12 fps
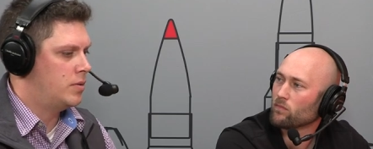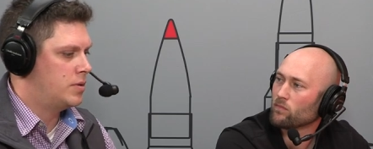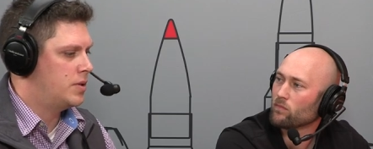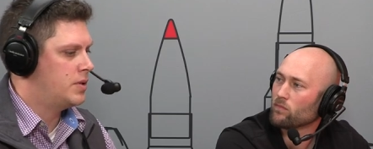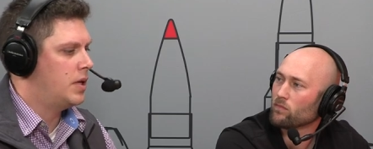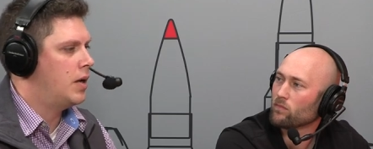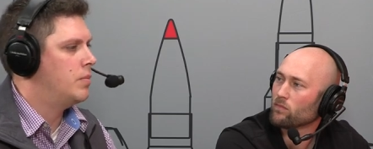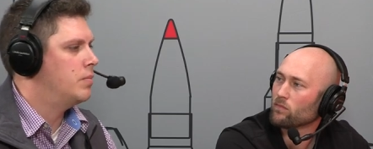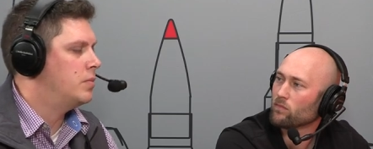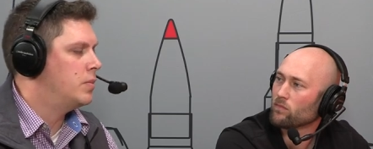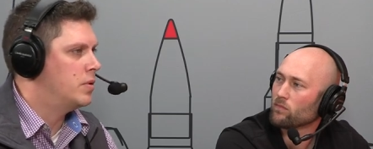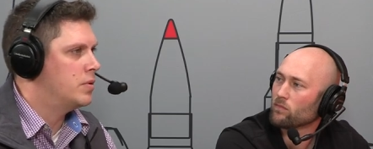Speaker 1: there's a step,
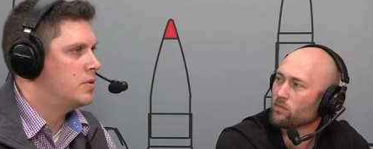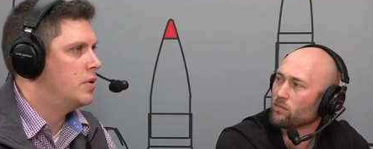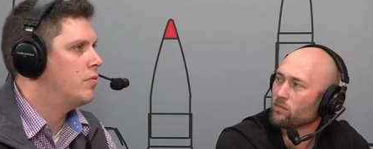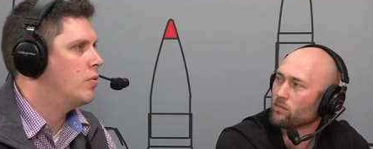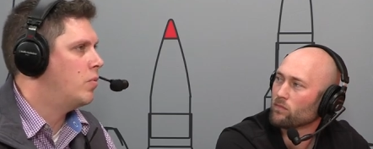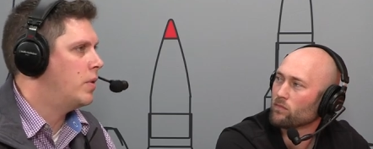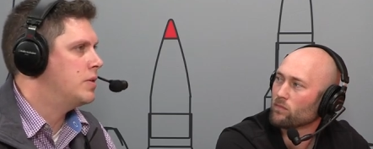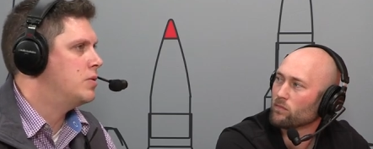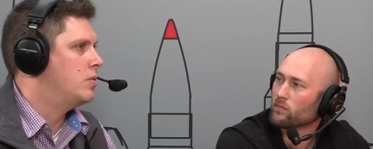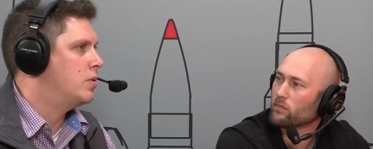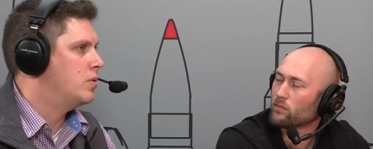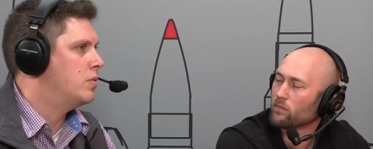there's different ways
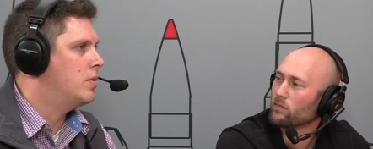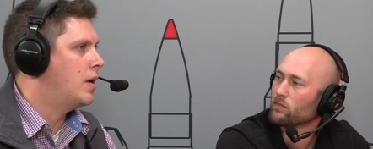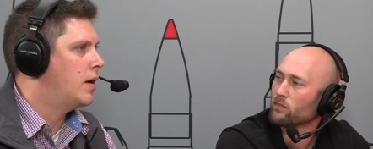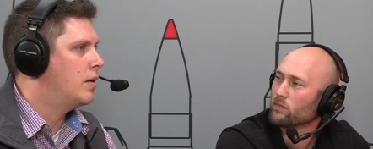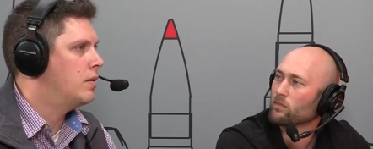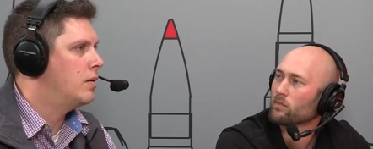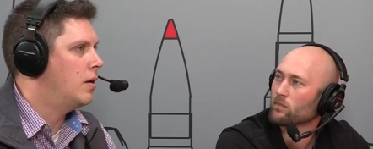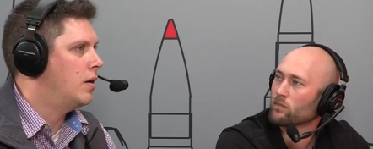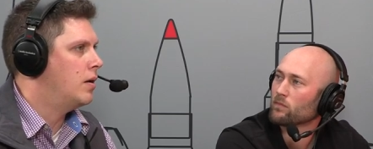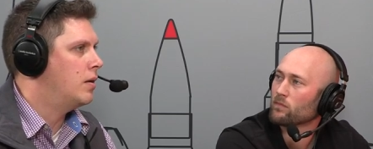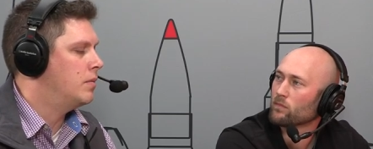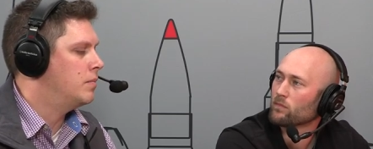you can do that.
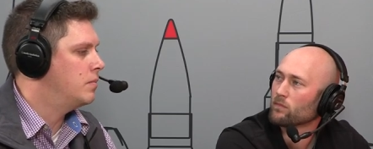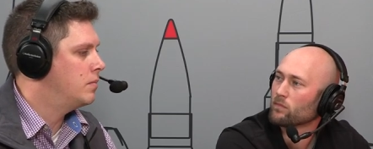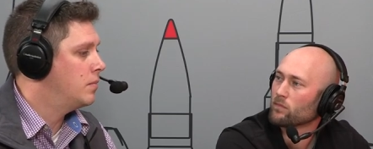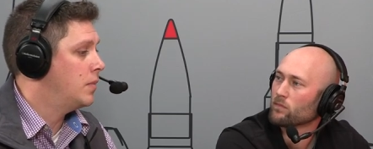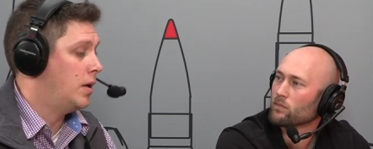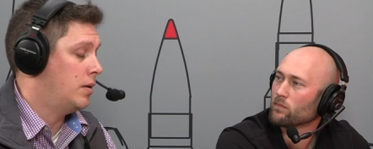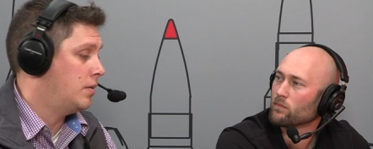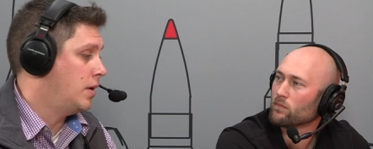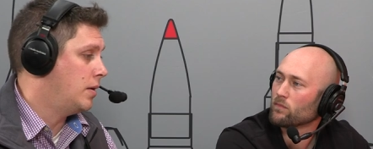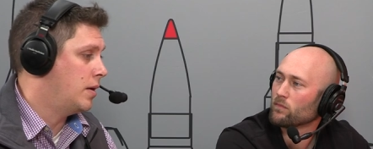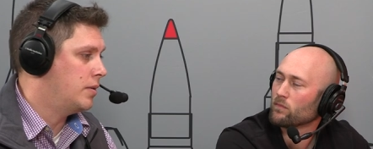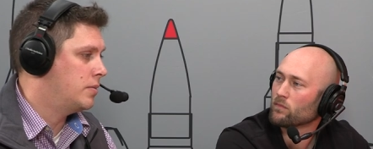Uh, and,
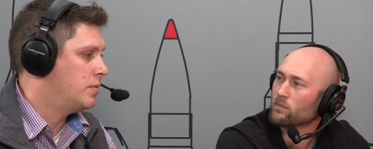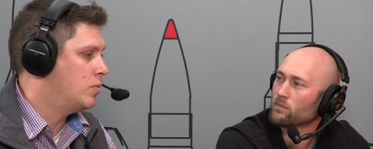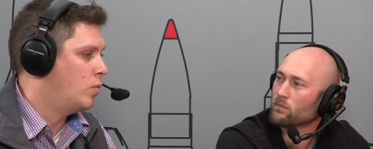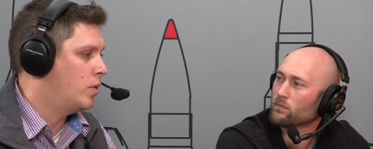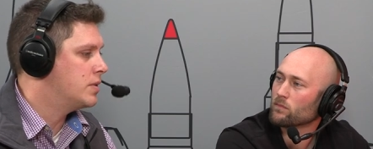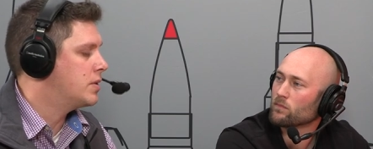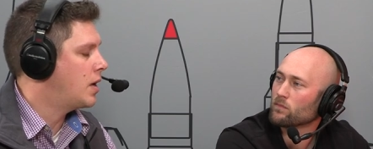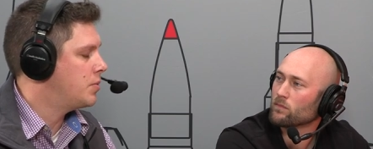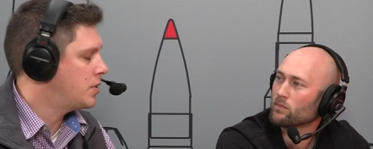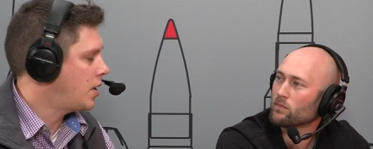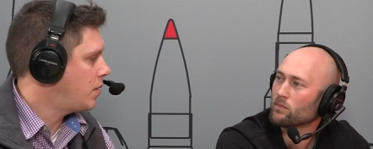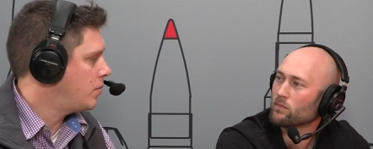and yeah, one stop
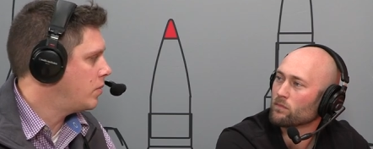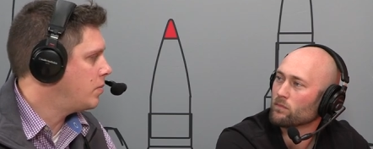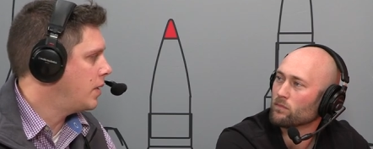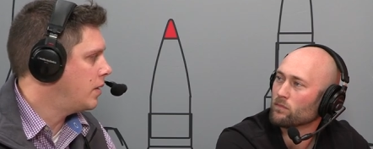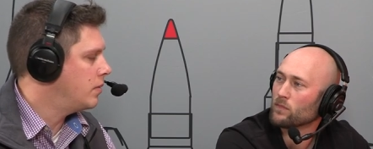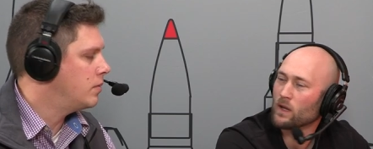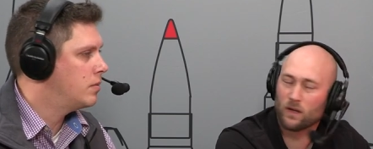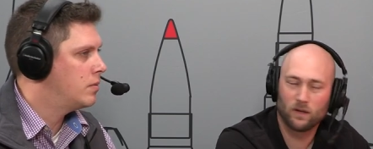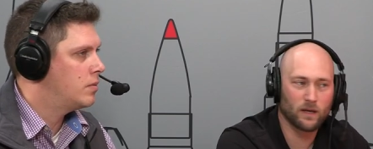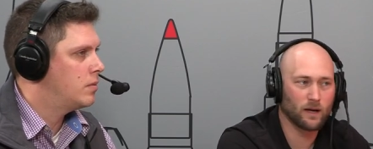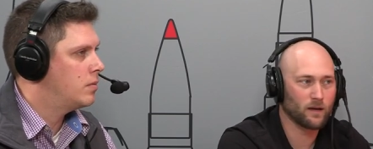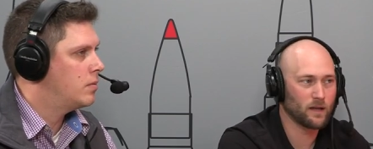shop with Ben.
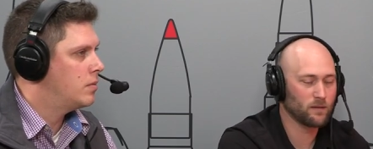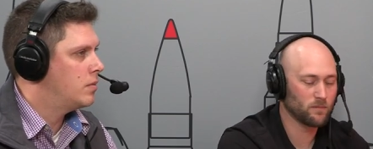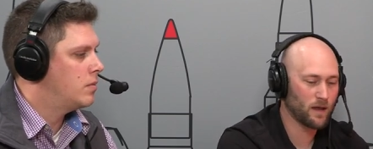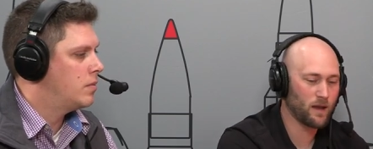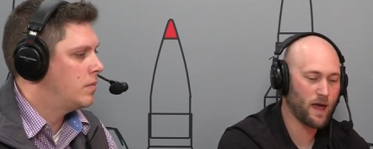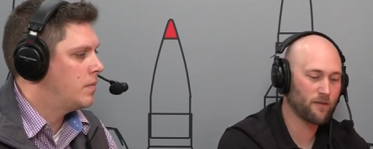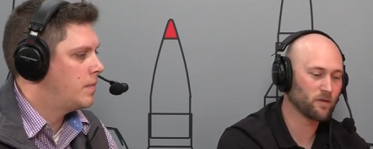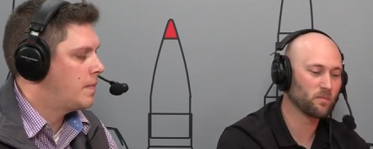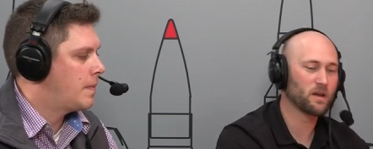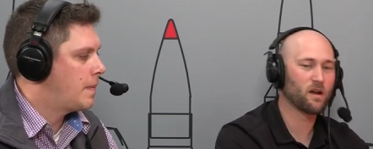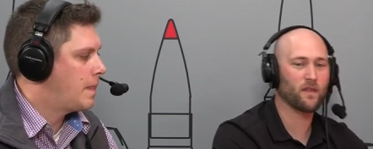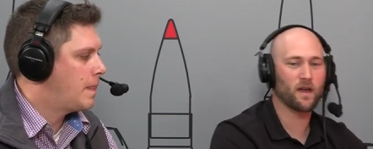
Speaker 2: Yeah, and, and having
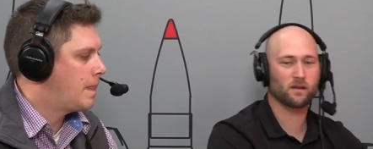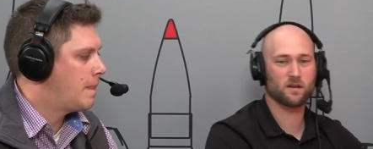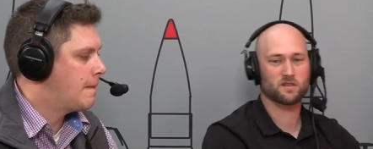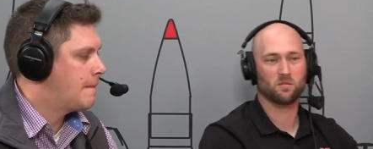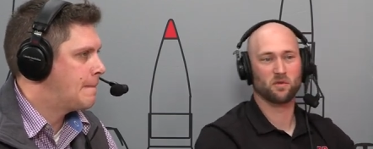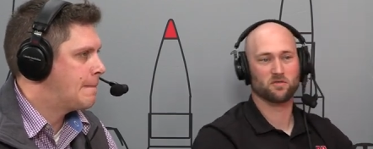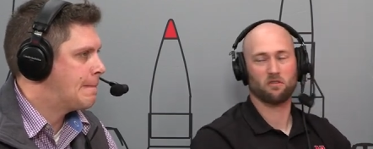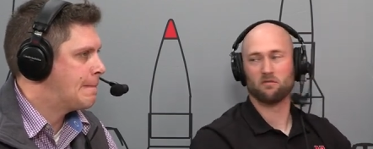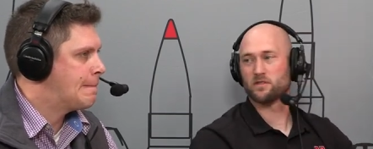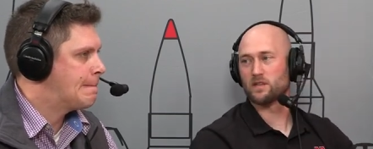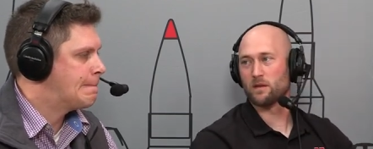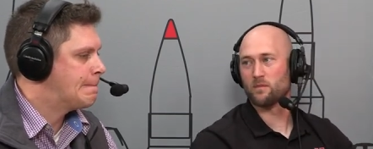been on that customer
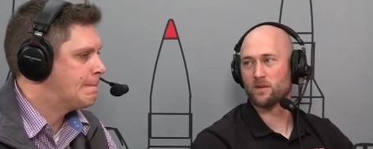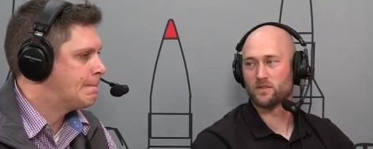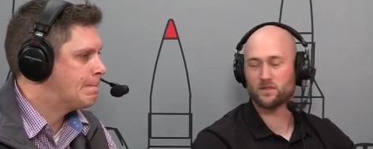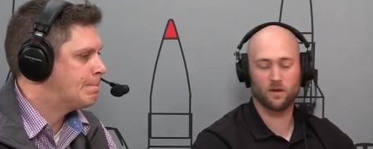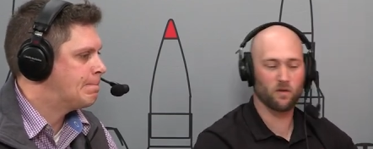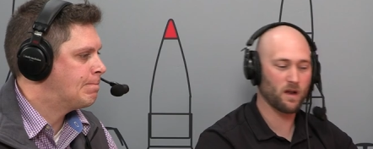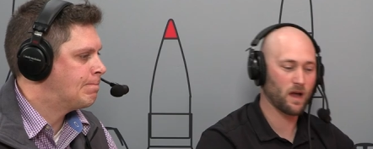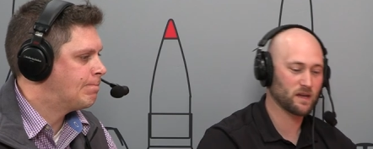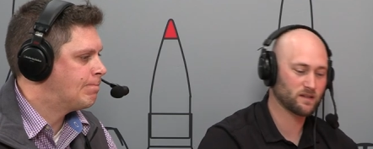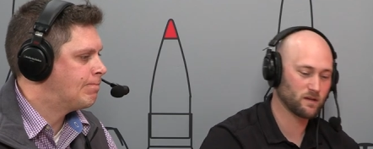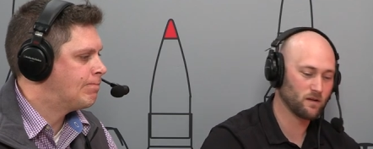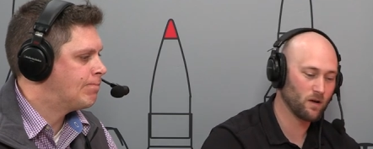service team, it's so
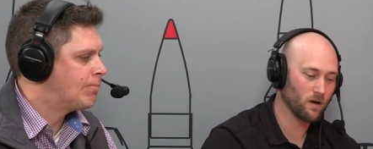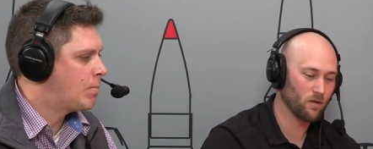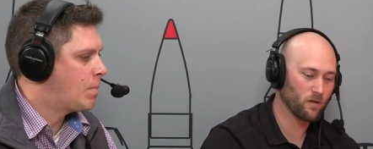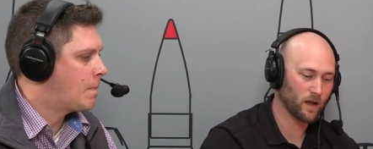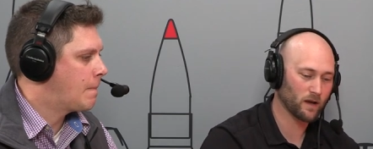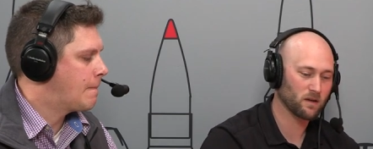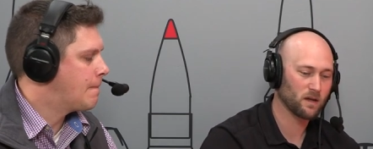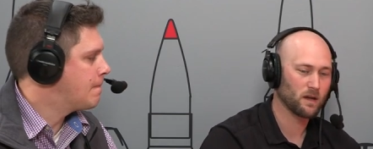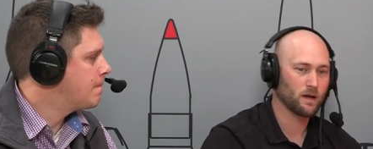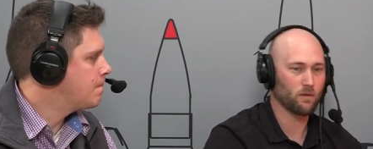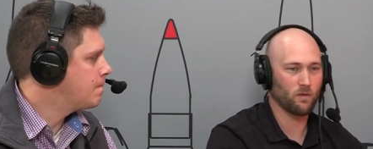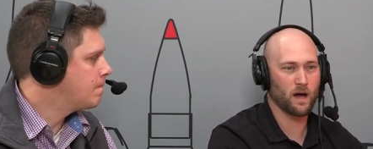nice to know, like,
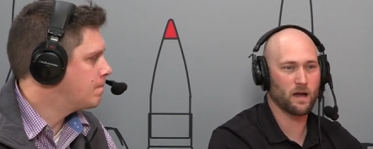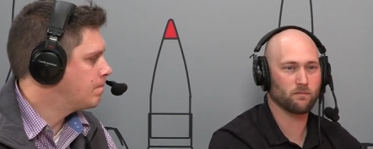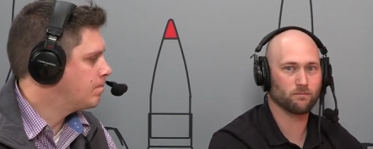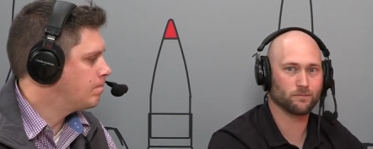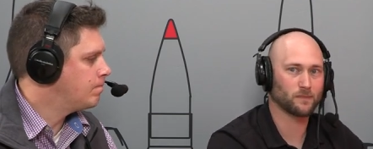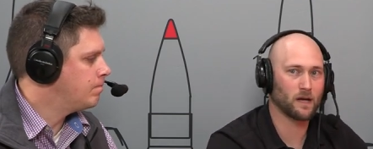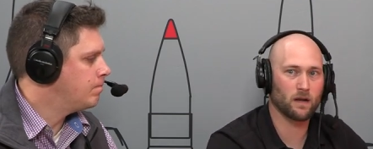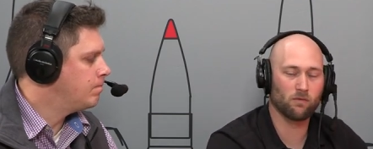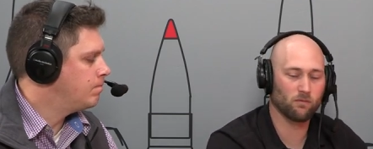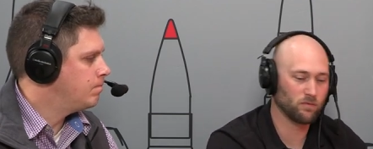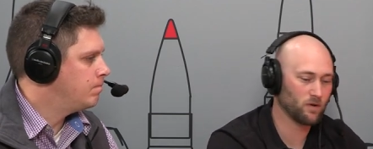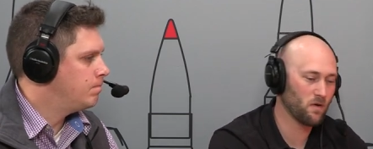well, I, I
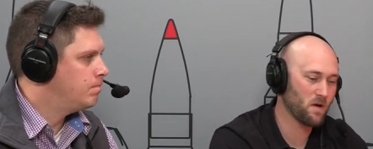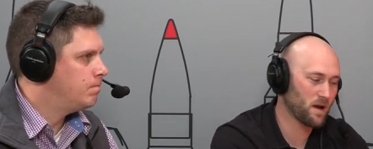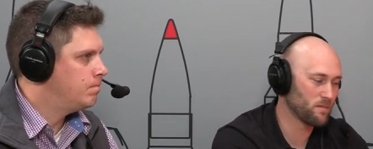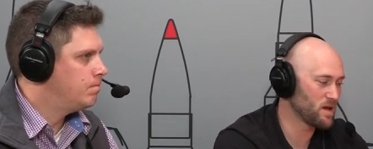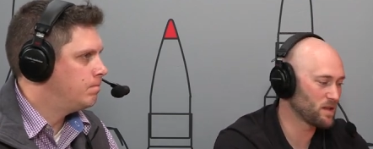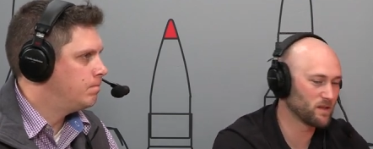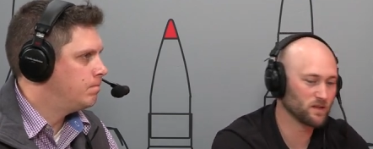don't know how to make